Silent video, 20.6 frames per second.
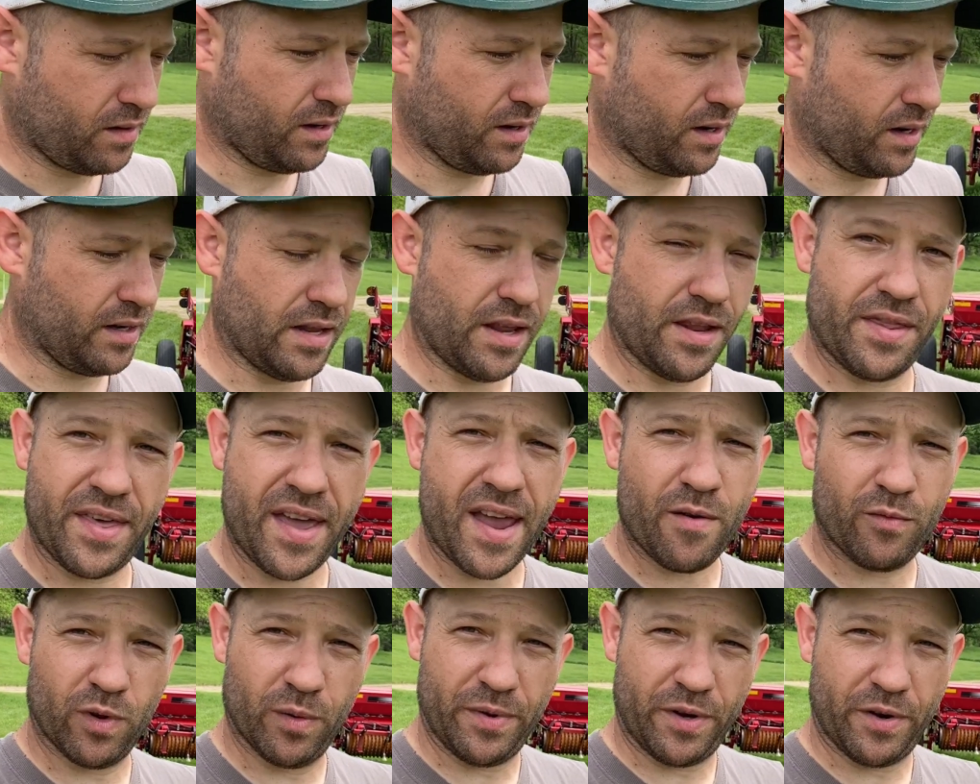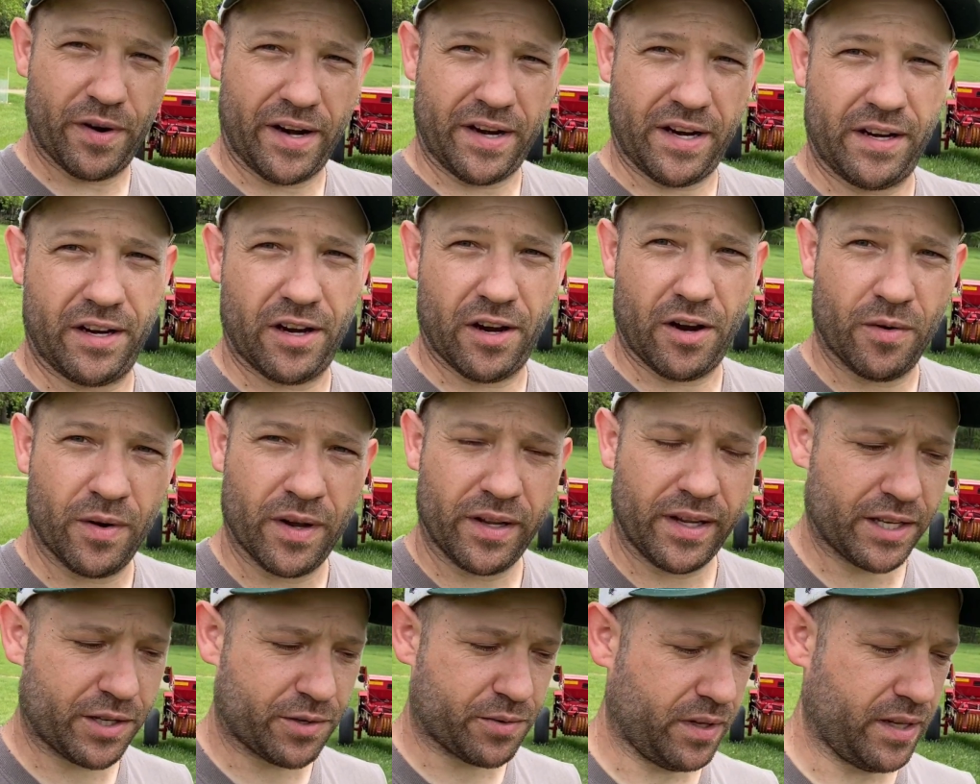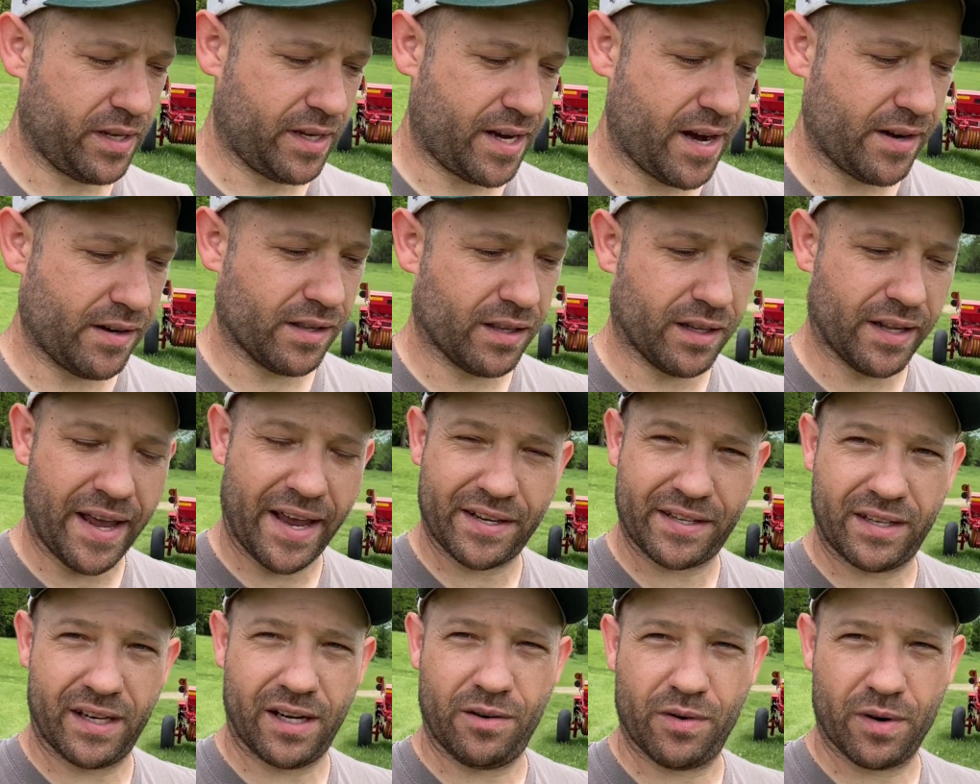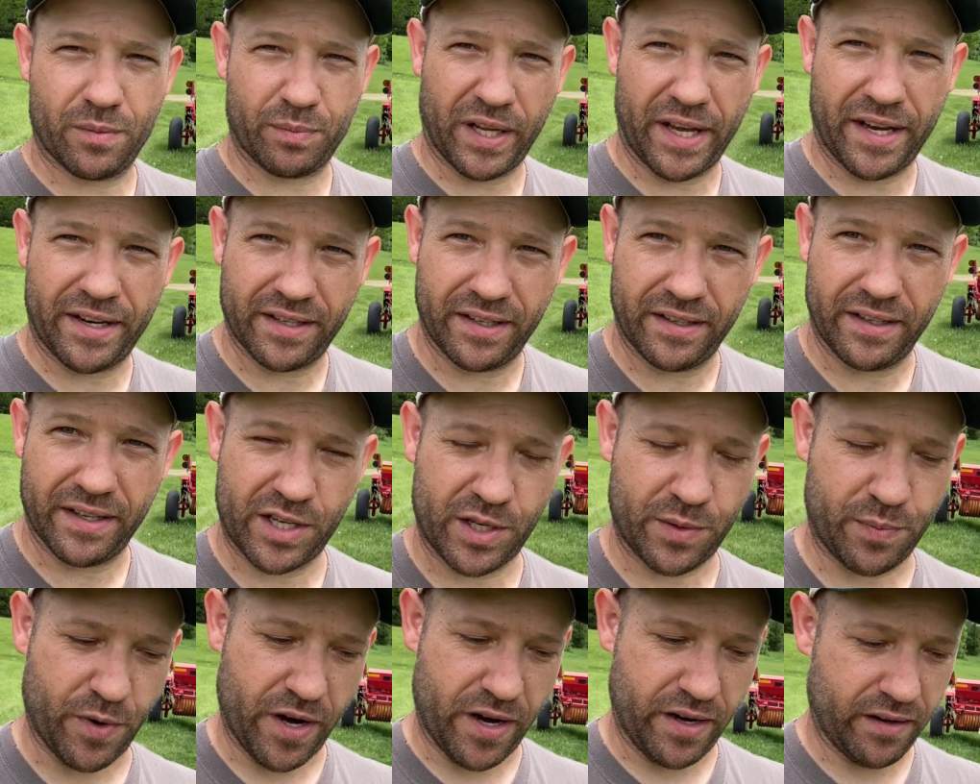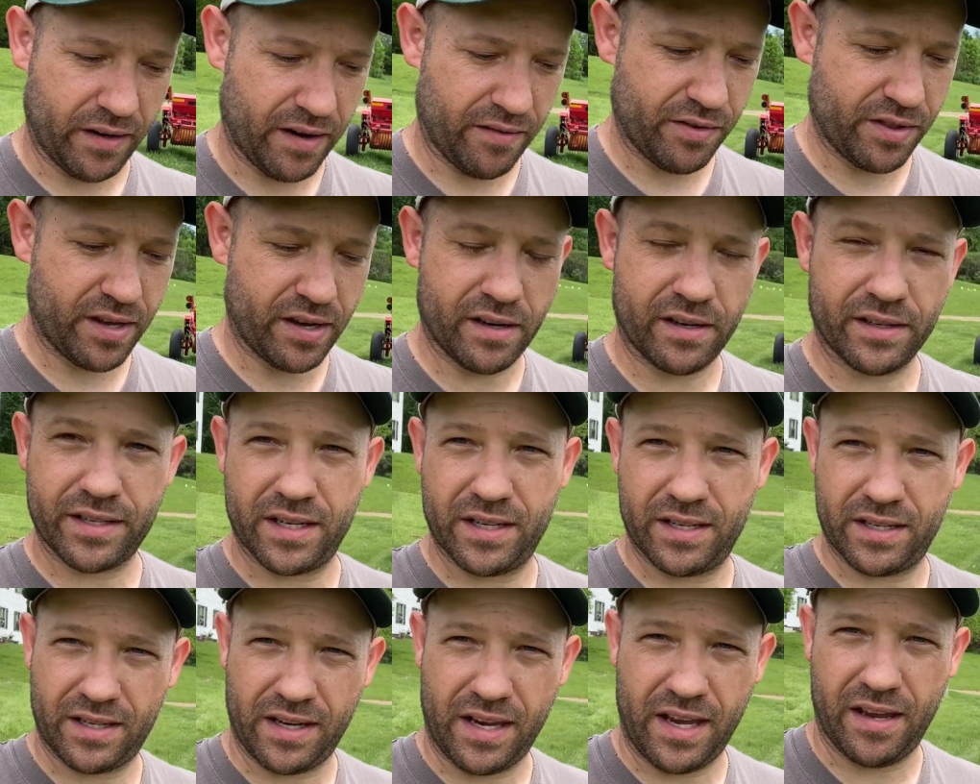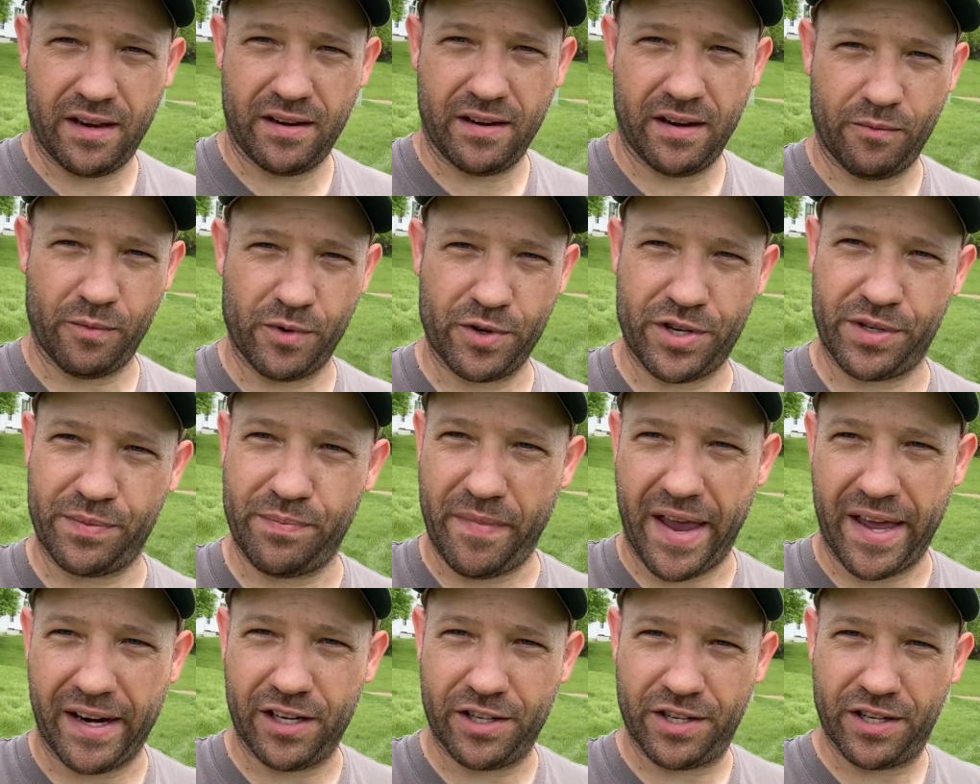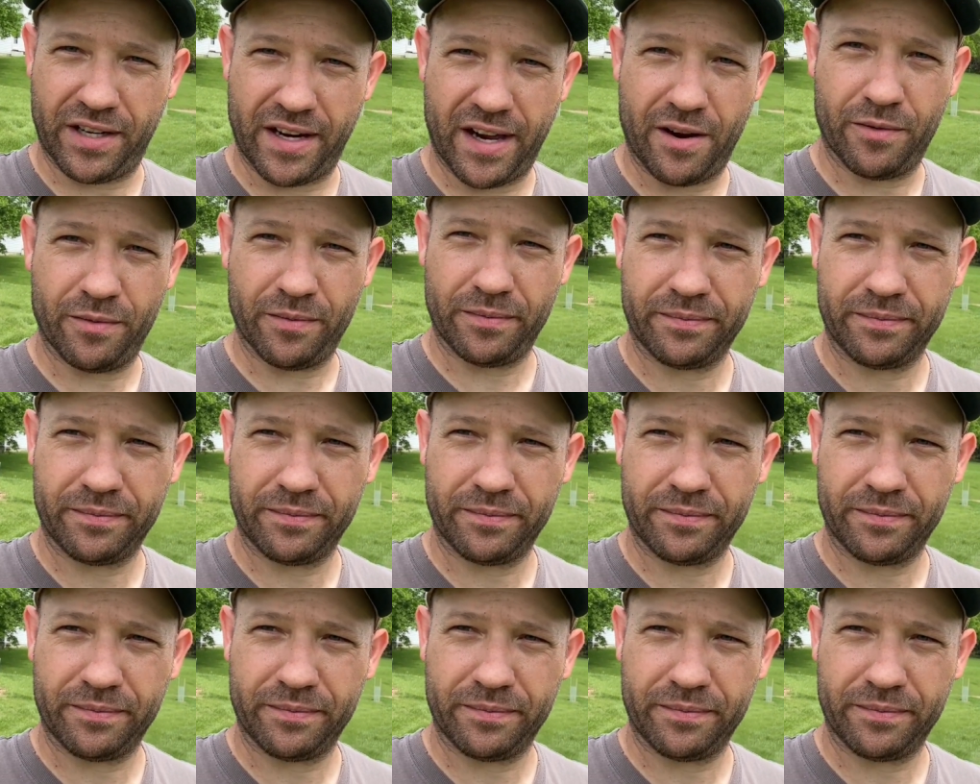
And then that will be ready to go. And that's really kind of the last thing we're planting this spring. Everything else is in and we're just managing now.